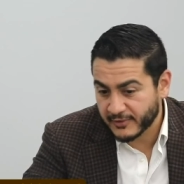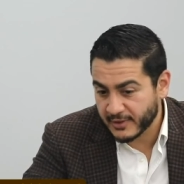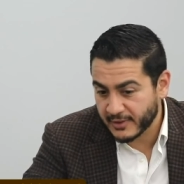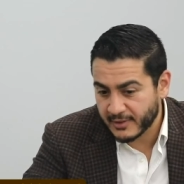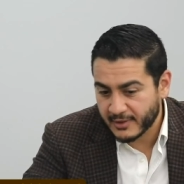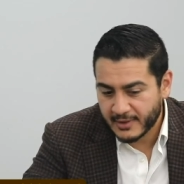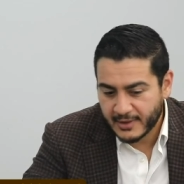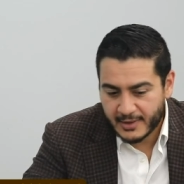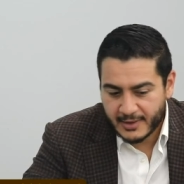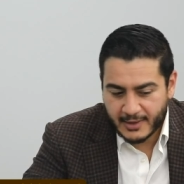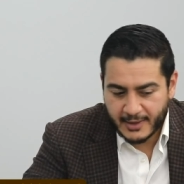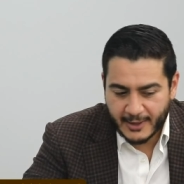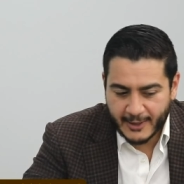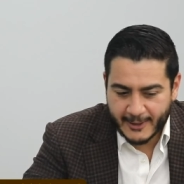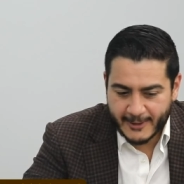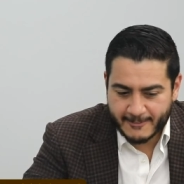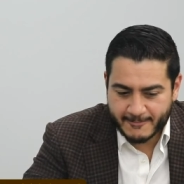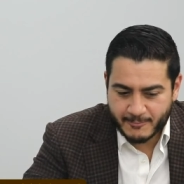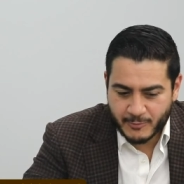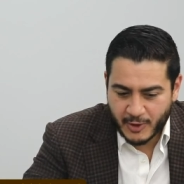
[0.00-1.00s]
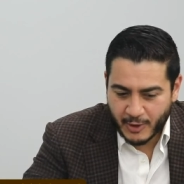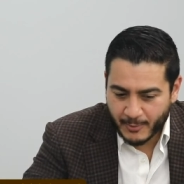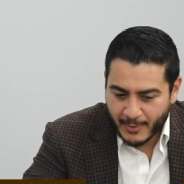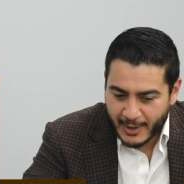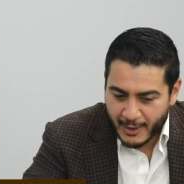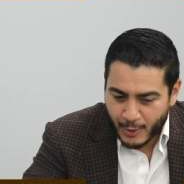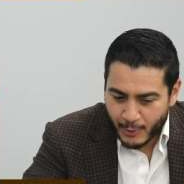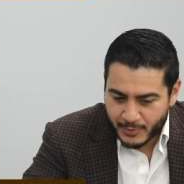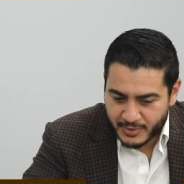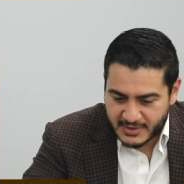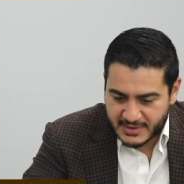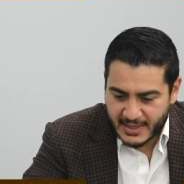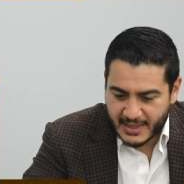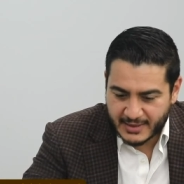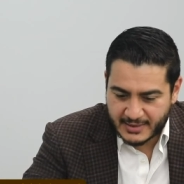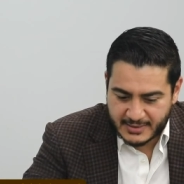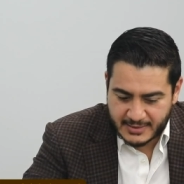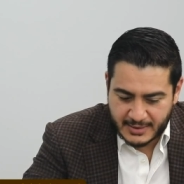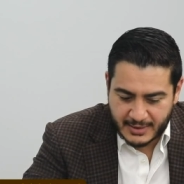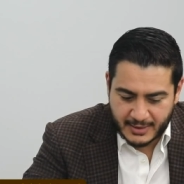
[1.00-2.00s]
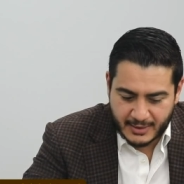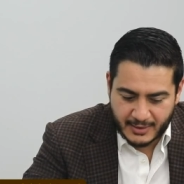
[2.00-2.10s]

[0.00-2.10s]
and my hope is that